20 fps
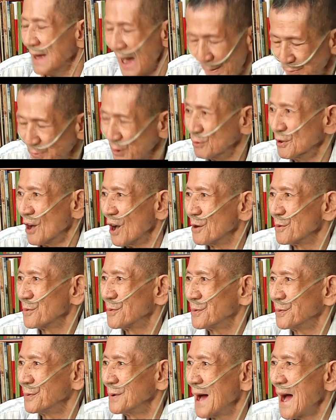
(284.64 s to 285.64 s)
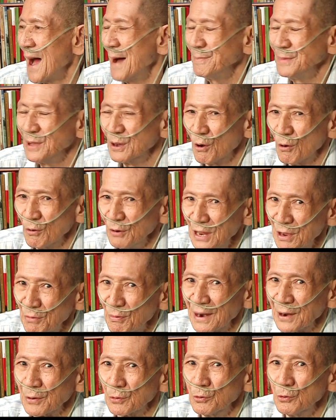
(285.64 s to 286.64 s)
Up to now. I'm the only
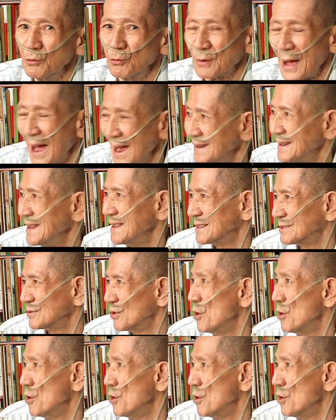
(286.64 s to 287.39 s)
one who write this